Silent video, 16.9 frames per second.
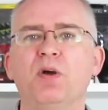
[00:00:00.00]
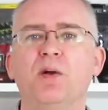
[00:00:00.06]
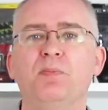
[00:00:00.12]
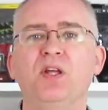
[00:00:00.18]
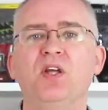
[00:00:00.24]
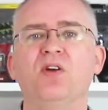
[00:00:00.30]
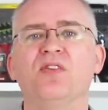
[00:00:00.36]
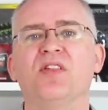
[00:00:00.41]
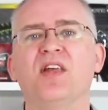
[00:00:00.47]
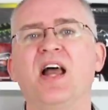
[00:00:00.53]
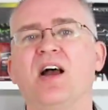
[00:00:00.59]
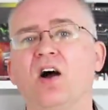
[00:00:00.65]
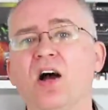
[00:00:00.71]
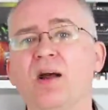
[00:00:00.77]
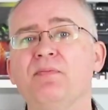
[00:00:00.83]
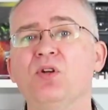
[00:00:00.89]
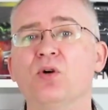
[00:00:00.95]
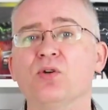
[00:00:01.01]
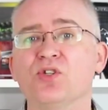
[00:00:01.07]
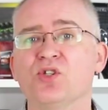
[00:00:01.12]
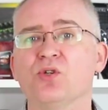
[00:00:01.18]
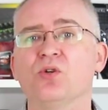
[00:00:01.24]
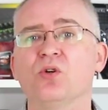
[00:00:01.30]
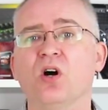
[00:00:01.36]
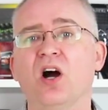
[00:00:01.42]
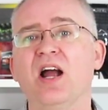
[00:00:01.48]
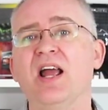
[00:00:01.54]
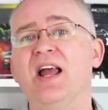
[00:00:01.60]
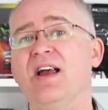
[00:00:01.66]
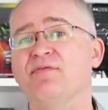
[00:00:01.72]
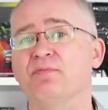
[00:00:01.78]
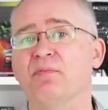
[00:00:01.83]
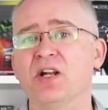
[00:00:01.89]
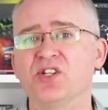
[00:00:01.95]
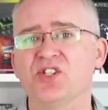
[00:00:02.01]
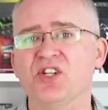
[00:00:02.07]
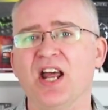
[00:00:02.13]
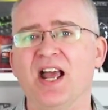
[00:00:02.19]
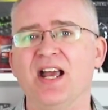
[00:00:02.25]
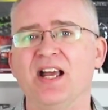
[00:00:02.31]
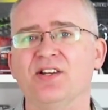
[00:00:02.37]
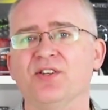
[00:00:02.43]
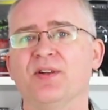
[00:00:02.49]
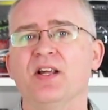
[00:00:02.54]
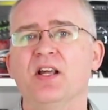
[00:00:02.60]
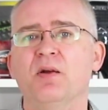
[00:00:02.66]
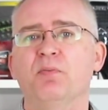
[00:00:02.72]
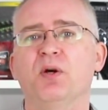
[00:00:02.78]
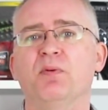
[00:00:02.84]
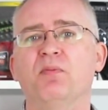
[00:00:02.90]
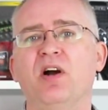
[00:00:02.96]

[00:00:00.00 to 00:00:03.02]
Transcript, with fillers: But beyond that, I'm not sure I have much to add, but